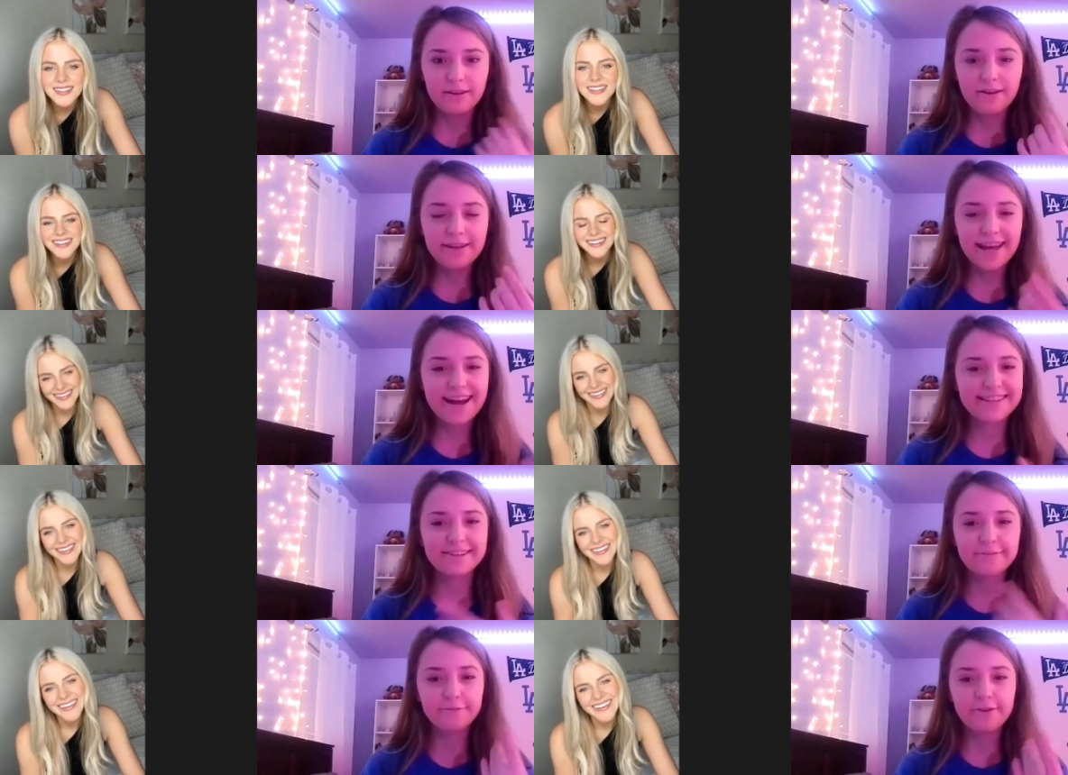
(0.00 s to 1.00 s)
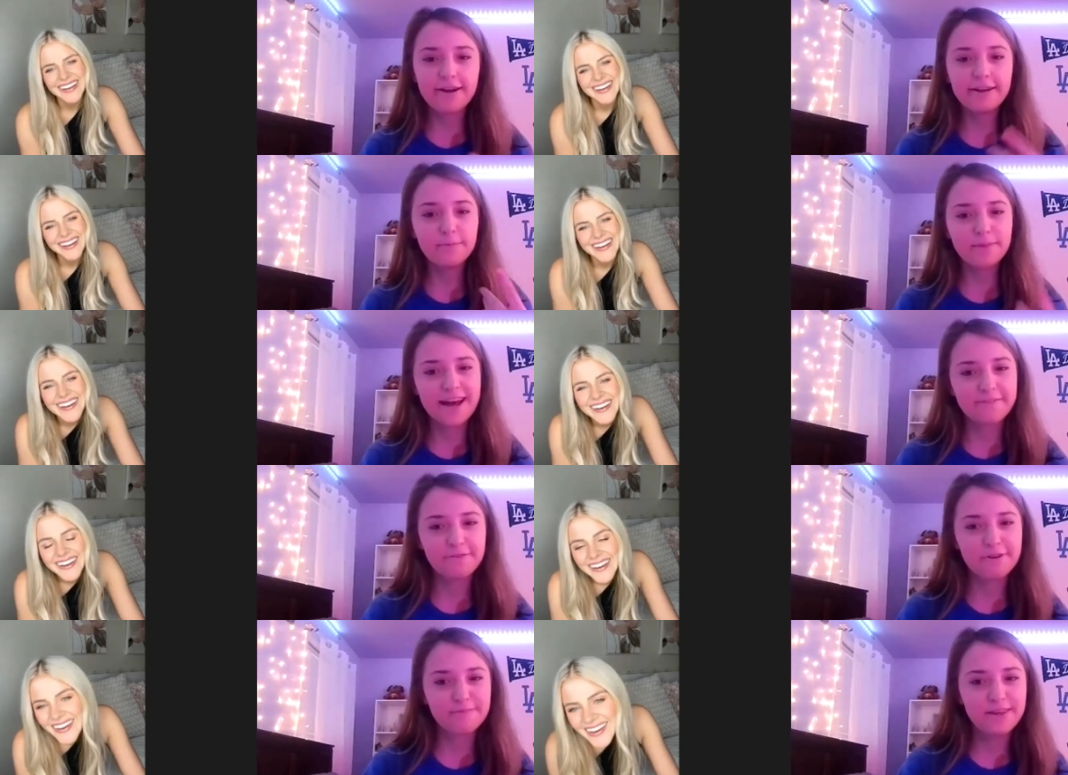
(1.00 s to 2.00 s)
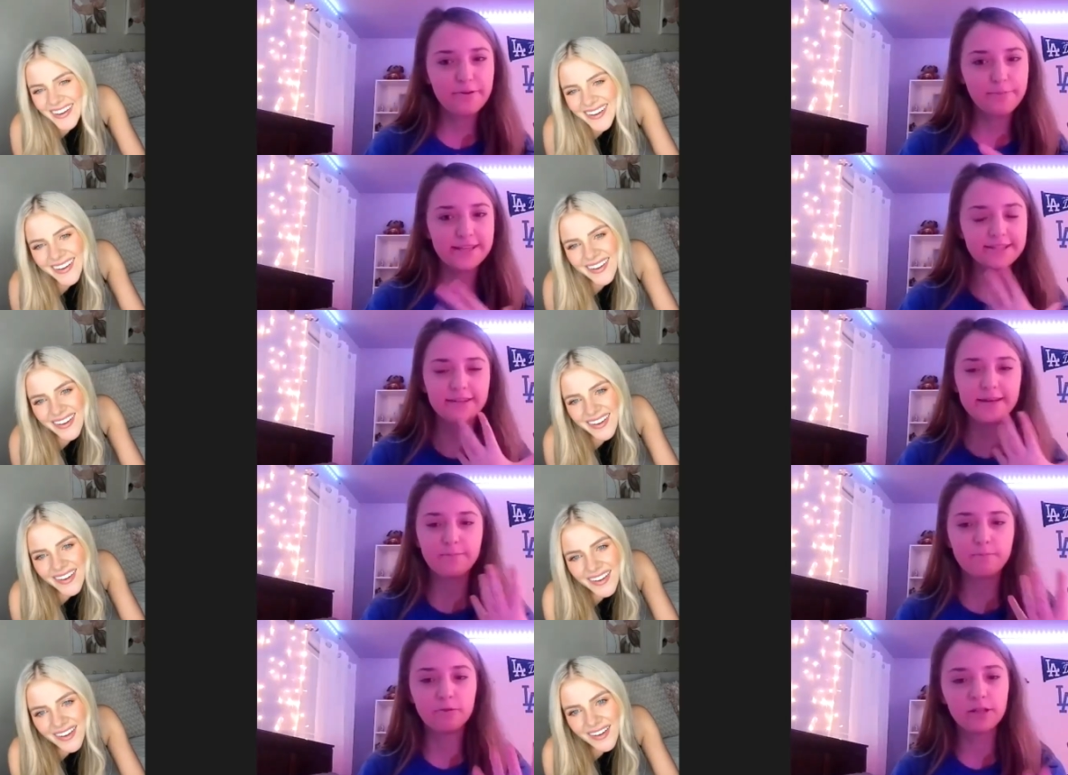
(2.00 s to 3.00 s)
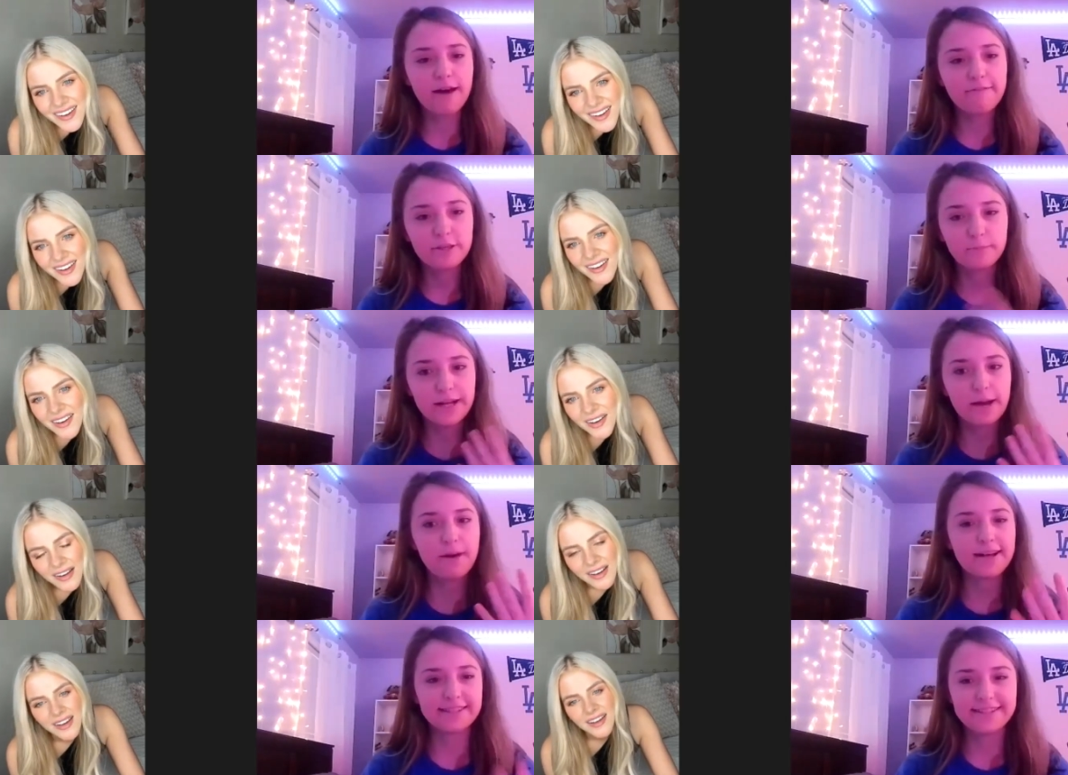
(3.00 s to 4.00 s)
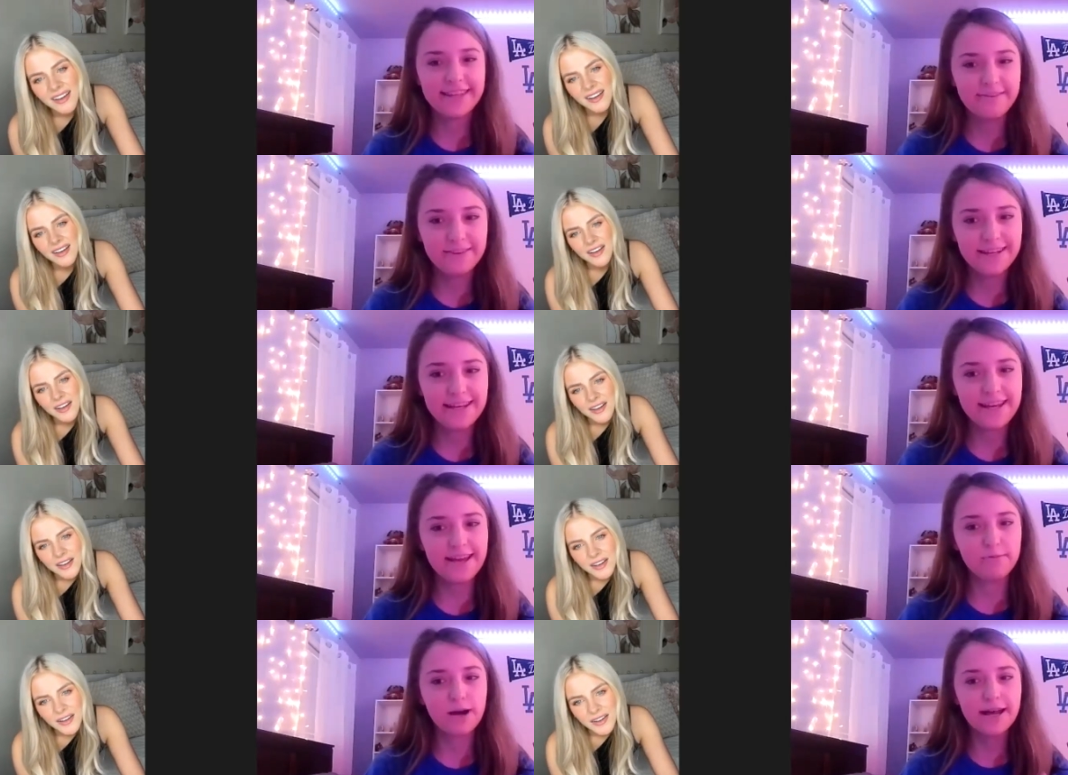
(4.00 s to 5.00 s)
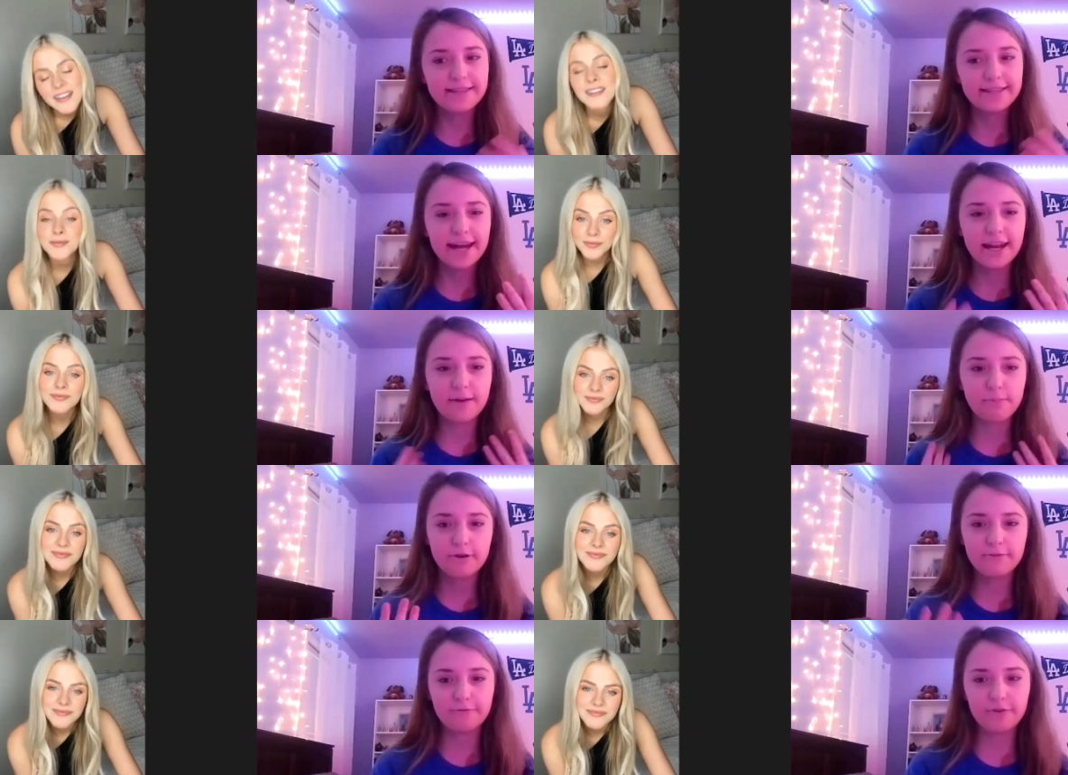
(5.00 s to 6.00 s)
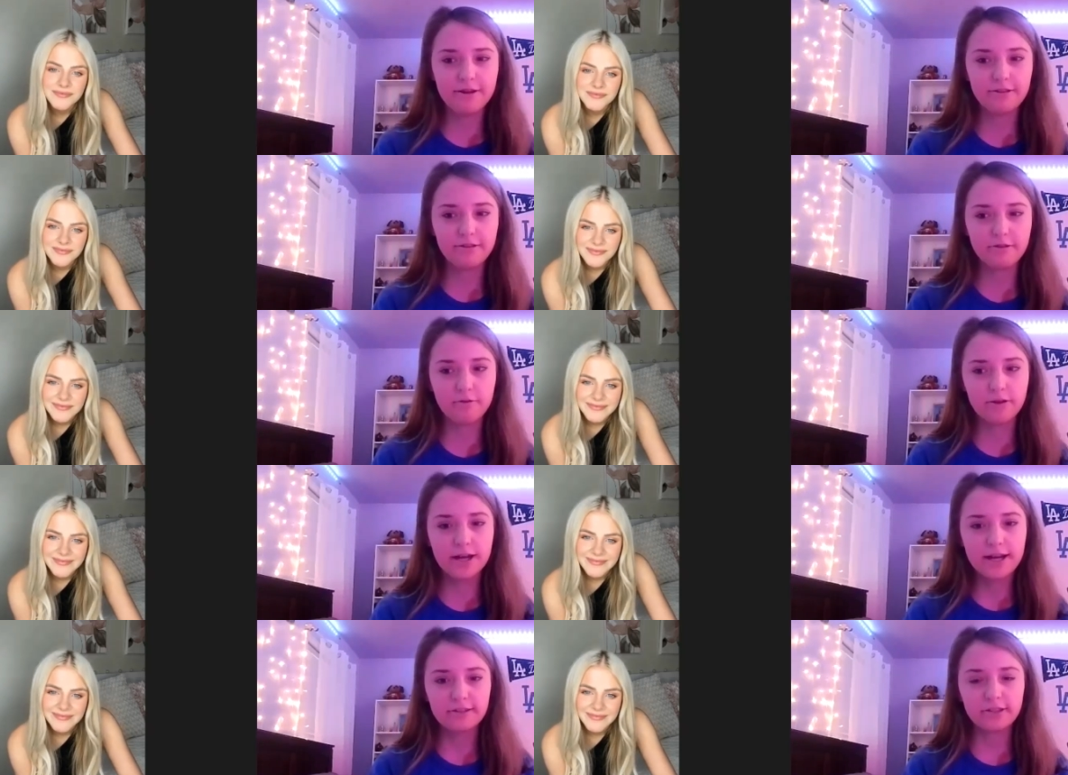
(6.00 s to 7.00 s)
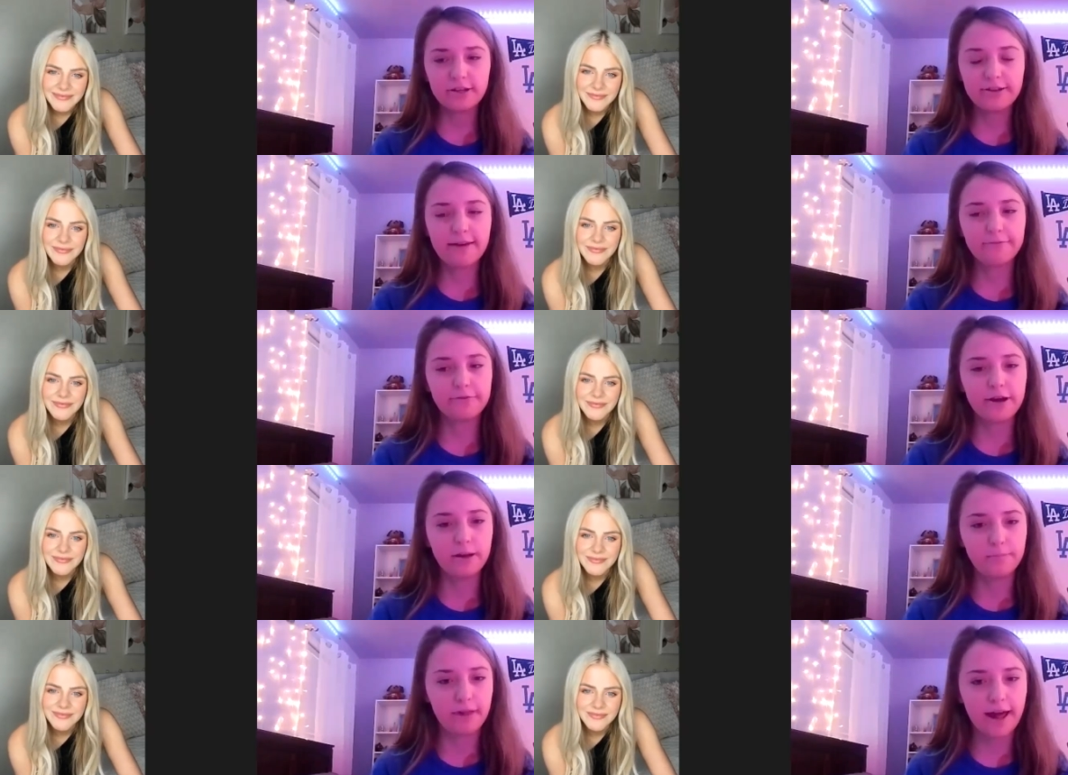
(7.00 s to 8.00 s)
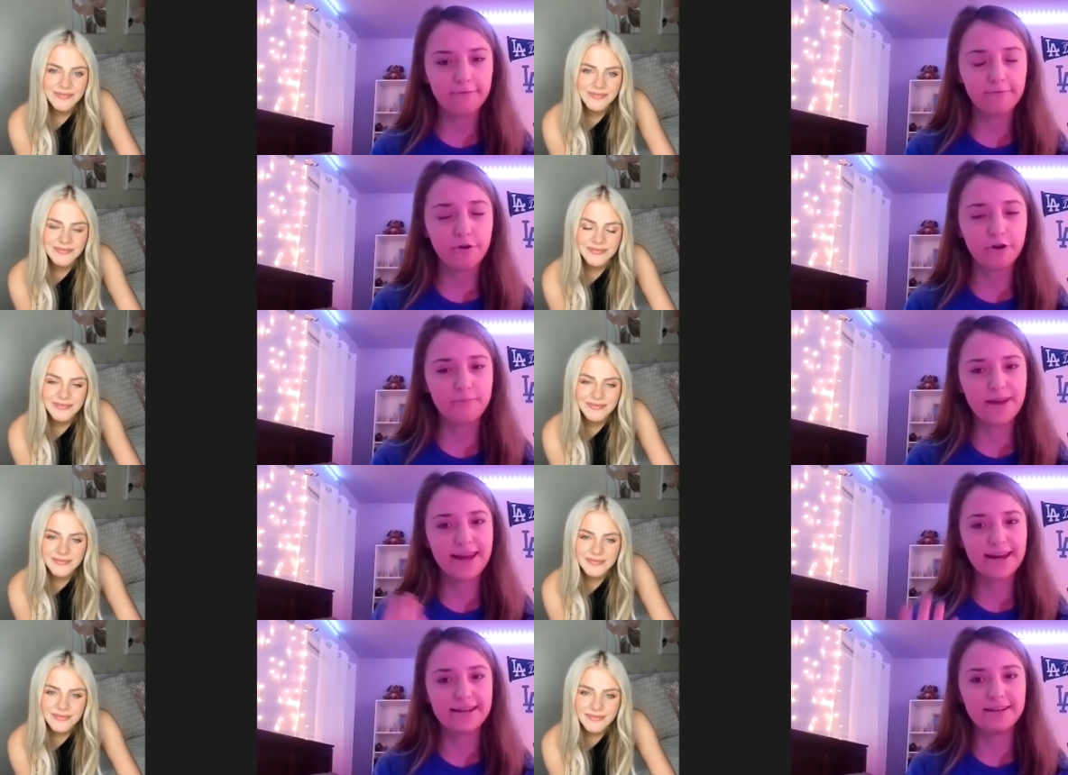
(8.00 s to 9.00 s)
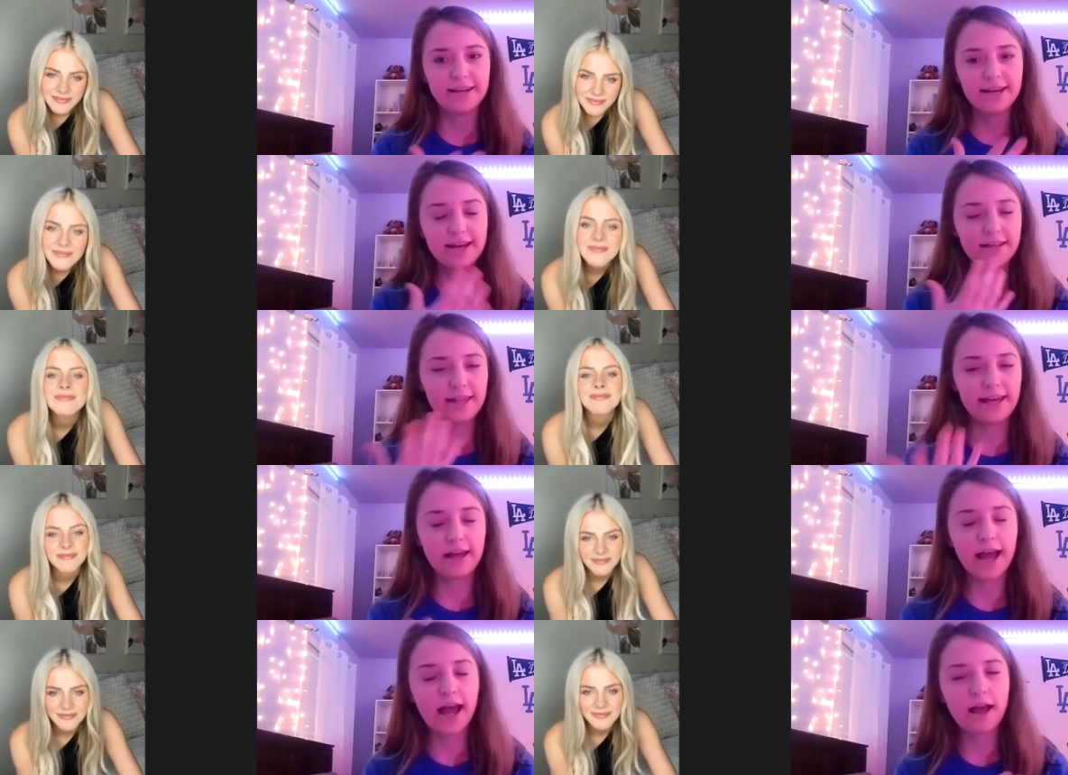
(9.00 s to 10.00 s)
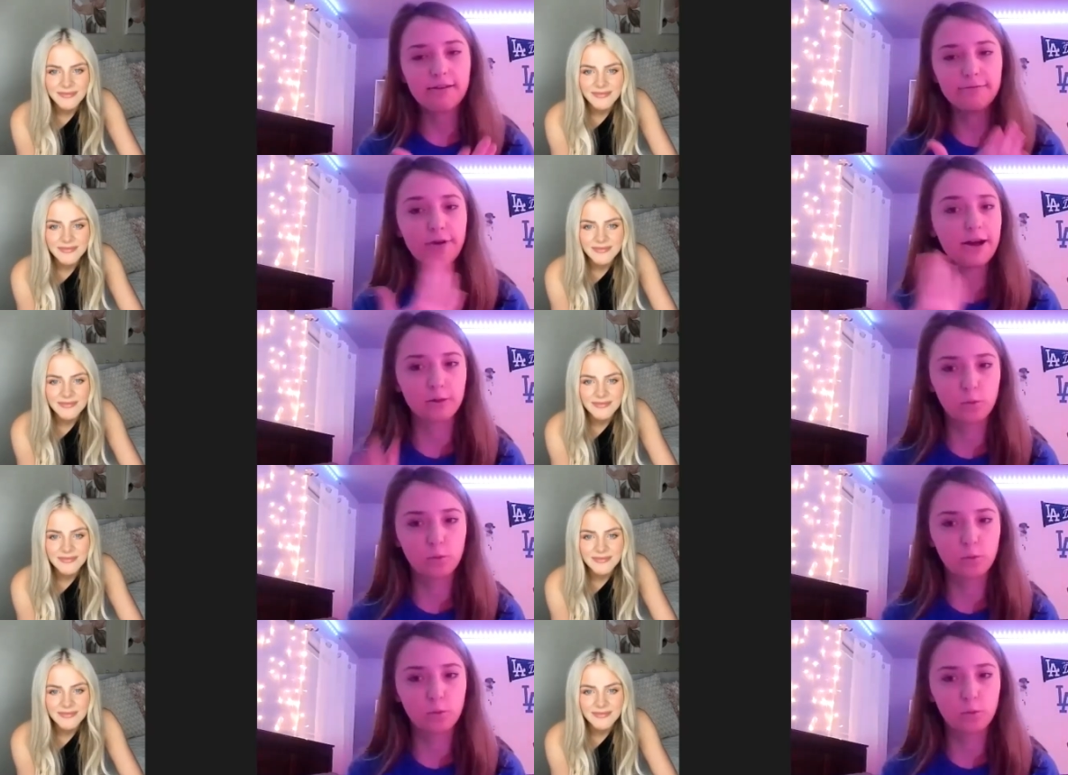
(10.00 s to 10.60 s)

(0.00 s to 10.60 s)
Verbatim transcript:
Speaker 1: Oh yeah. So throughout your platform, you basically love to bring out positivity. Why is it kind of important for you to share that throughout your platform and like throughout